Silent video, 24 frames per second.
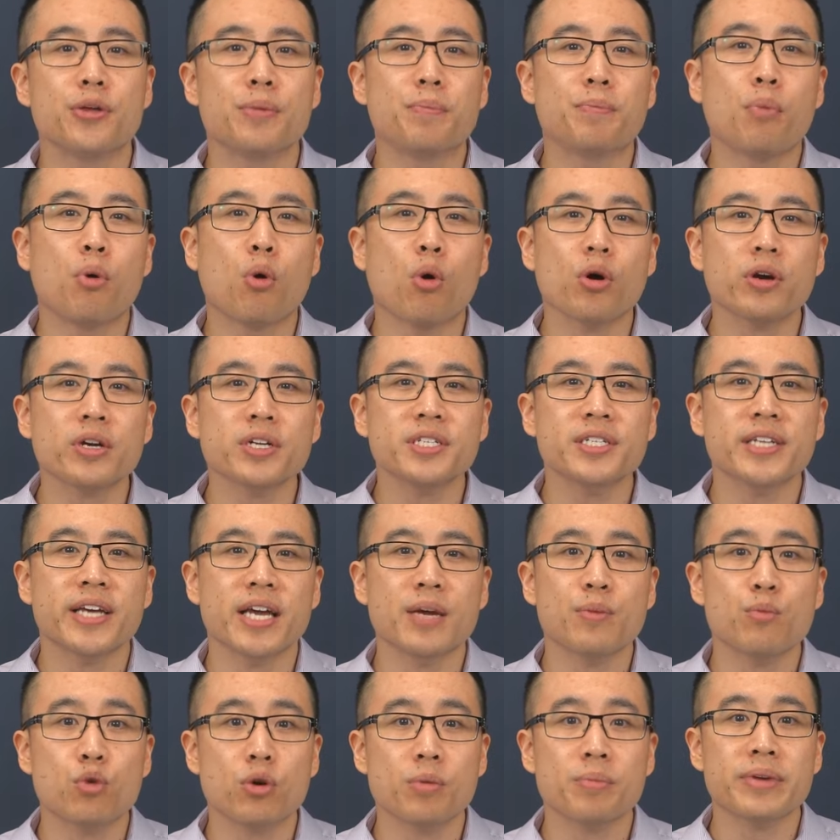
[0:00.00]
the pork
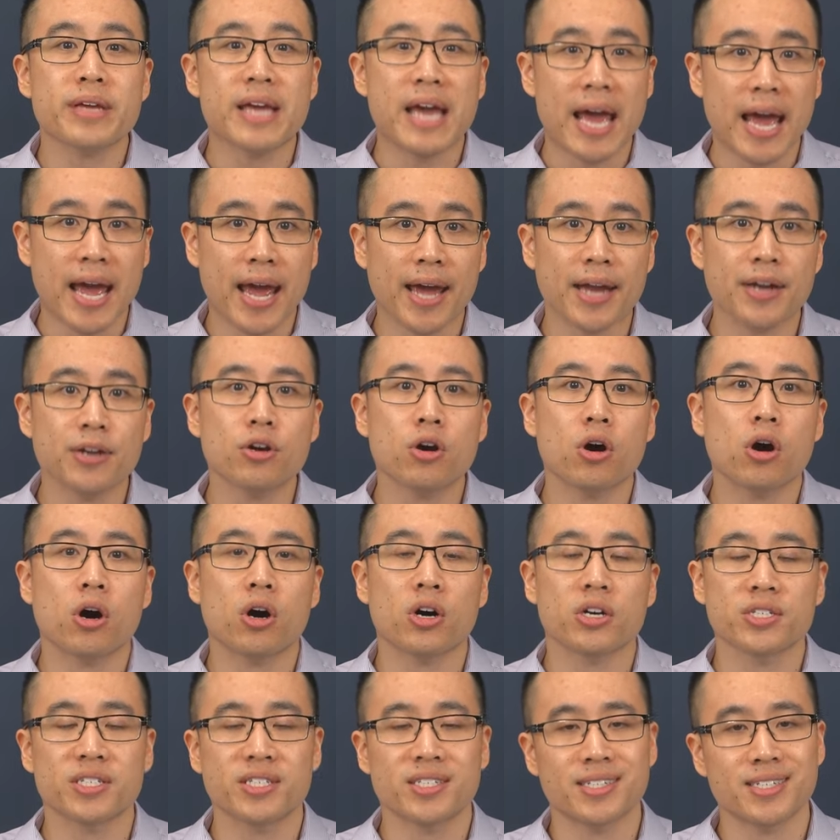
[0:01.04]
tapeworm can
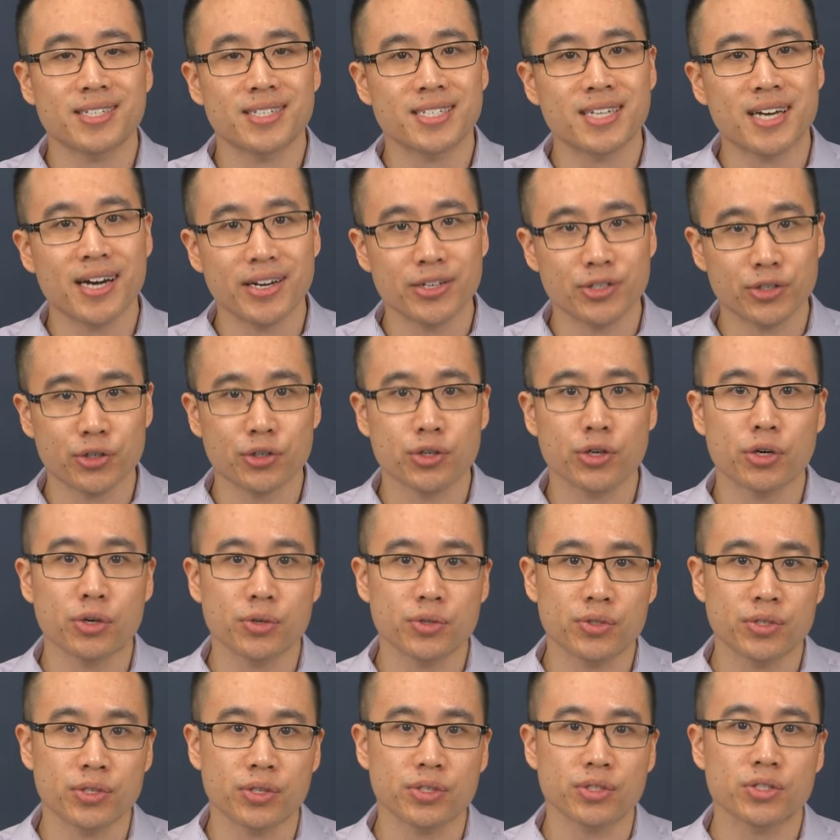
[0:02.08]
cause
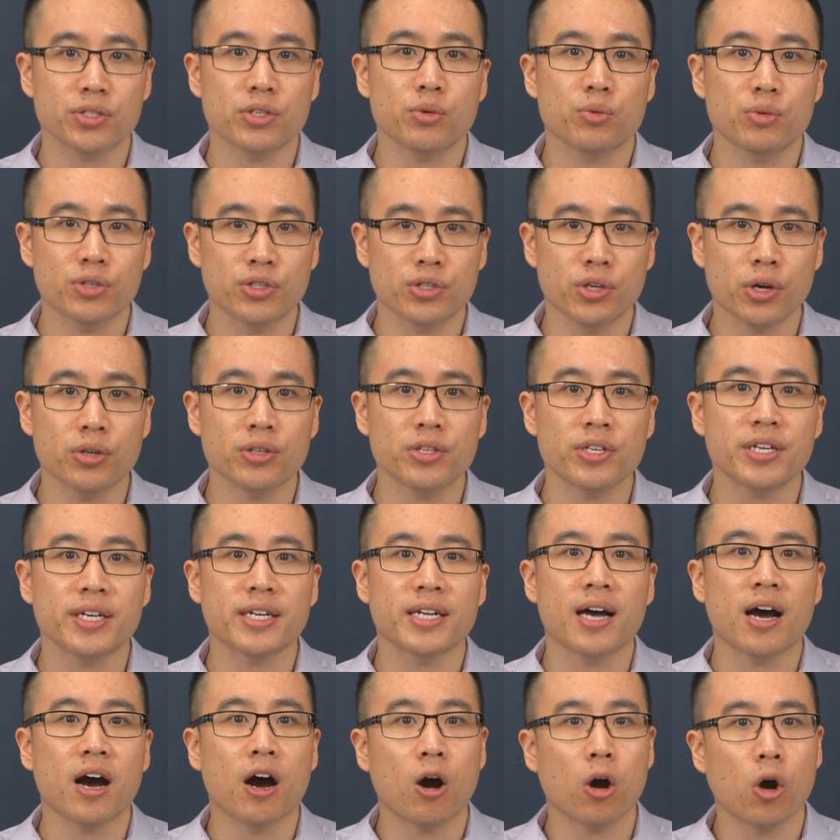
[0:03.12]
cysticercosis, resulting
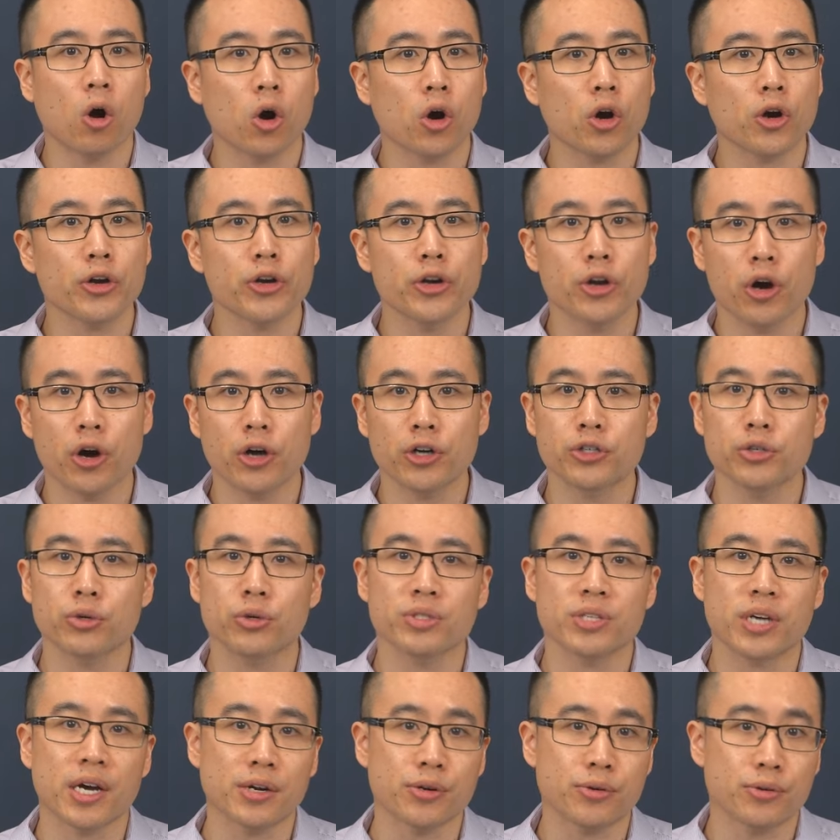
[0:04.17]
in hard
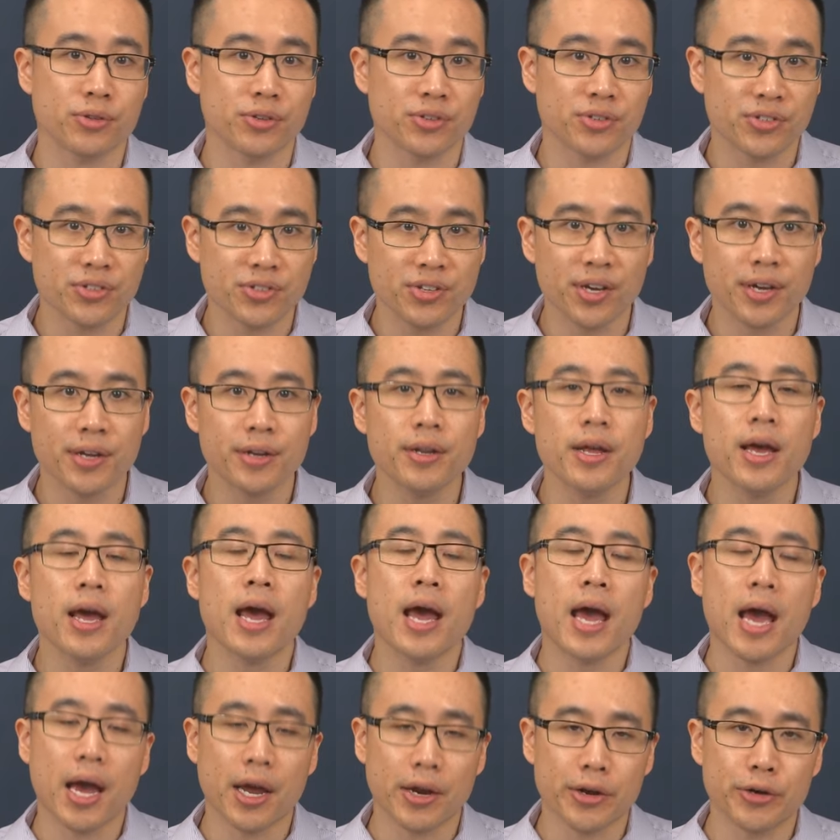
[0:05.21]
nodules under the skin
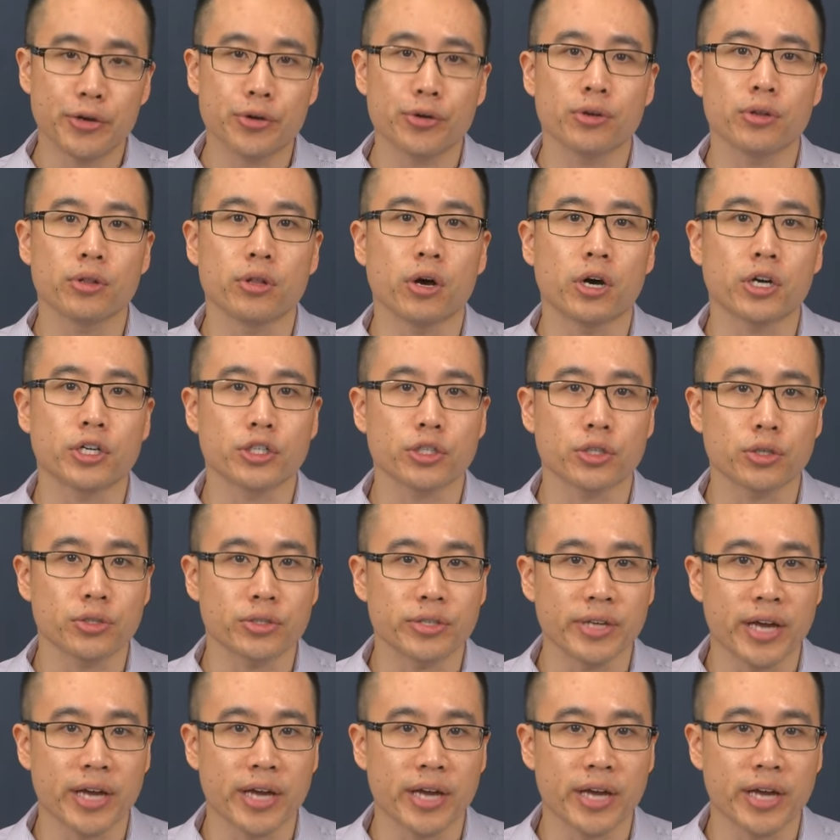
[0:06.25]
and neurological